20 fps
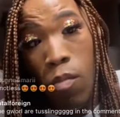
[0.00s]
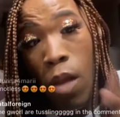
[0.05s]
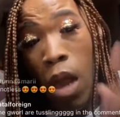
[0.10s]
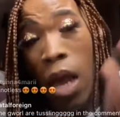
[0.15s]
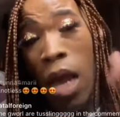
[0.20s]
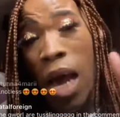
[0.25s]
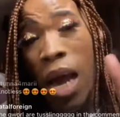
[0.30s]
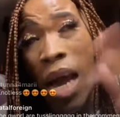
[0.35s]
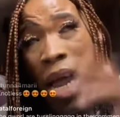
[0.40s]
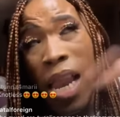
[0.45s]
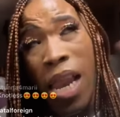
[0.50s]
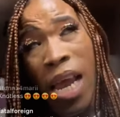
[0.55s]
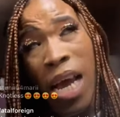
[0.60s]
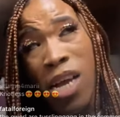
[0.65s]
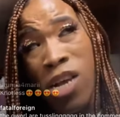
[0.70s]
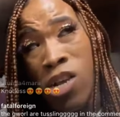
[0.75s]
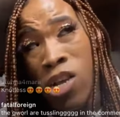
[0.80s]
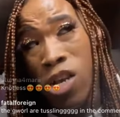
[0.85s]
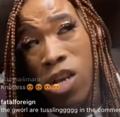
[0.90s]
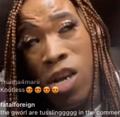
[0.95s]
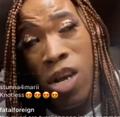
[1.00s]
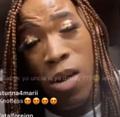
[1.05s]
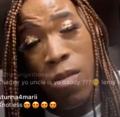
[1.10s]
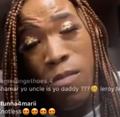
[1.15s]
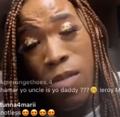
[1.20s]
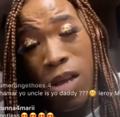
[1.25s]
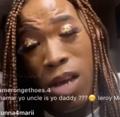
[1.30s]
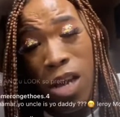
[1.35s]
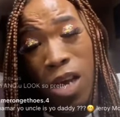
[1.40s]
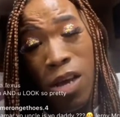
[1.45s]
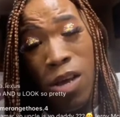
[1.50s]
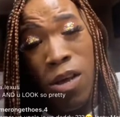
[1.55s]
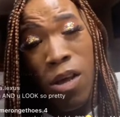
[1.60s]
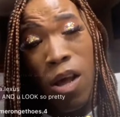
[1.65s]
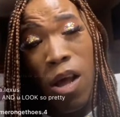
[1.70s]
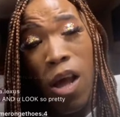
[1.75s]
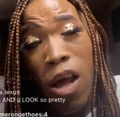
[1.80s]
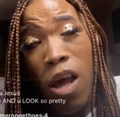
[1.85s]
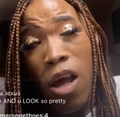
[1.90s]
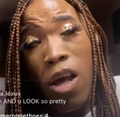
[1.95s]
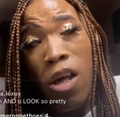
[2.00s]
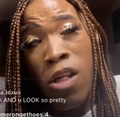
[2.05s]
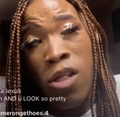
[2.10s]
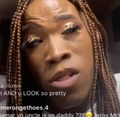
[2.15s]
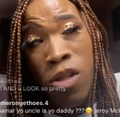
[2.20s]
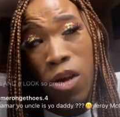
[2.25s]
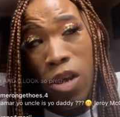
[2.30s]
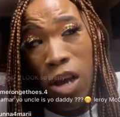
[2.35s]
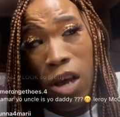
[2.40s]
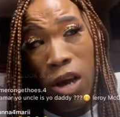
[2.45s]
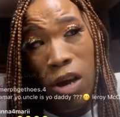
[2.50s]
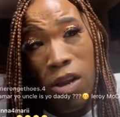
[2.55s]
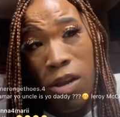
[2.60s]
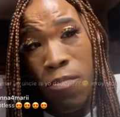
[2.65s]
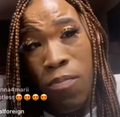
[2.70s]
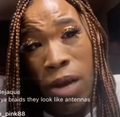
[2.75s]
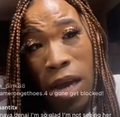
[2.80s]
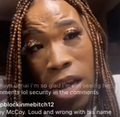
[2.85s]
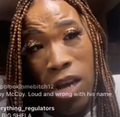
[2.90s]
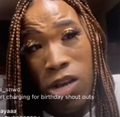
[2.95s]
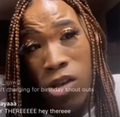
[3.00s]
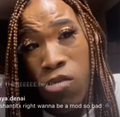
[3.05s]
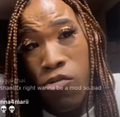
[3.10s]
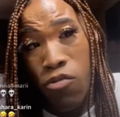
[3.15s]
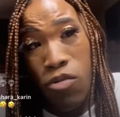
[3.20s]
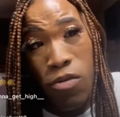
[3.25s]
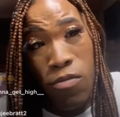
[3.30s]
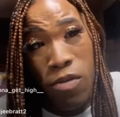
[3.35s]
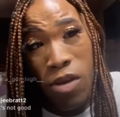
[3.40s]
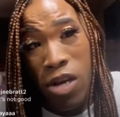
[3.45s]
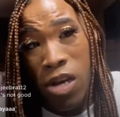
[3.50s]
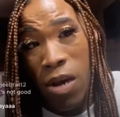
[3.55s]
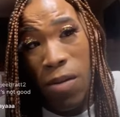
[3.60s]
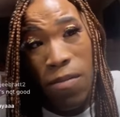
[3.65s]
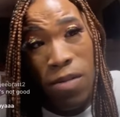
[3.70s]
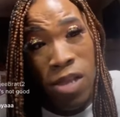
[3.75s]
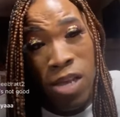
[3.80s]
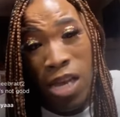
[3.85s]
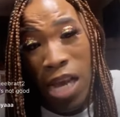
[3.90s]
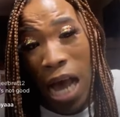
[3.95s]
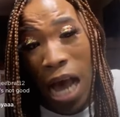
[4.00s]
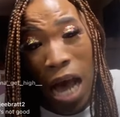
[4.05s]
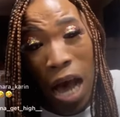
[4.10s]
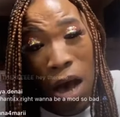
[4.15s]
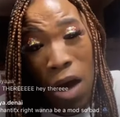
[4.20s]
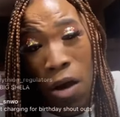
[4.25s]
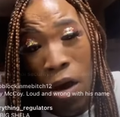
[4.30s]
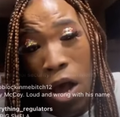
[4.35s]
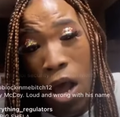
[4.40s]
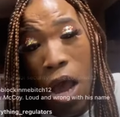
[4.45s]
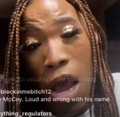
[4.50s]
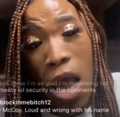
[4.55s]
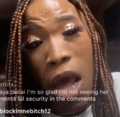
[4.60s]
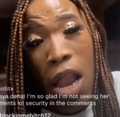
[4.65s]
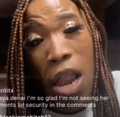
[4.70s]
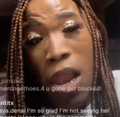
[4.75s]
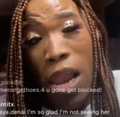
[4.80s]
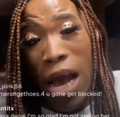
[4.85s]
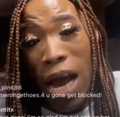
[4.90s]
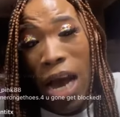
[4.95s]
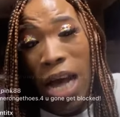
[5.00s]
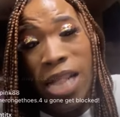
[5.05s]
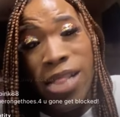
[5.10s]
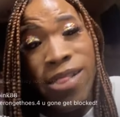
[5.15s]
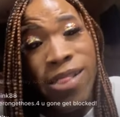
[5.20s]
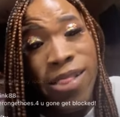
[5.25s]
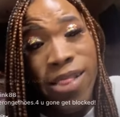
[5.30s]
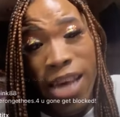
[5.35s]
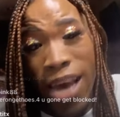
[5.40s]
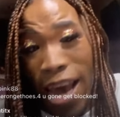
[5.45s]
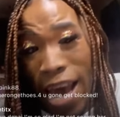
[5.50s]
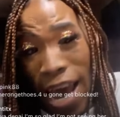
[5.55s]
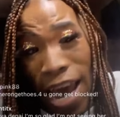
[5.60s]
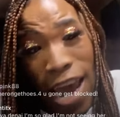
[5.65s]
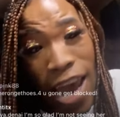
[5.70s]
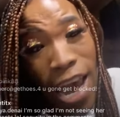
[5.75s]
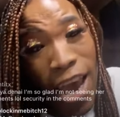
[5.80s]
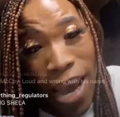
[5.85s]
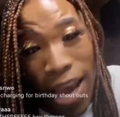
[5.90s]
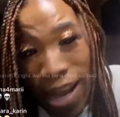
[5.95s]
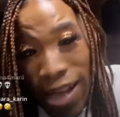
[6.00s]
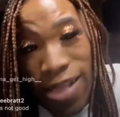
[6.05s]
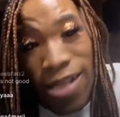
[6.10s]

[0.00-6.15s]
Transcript: I got a lot of shit coming in. So yeah, the package will be coming to y'all. Like I said,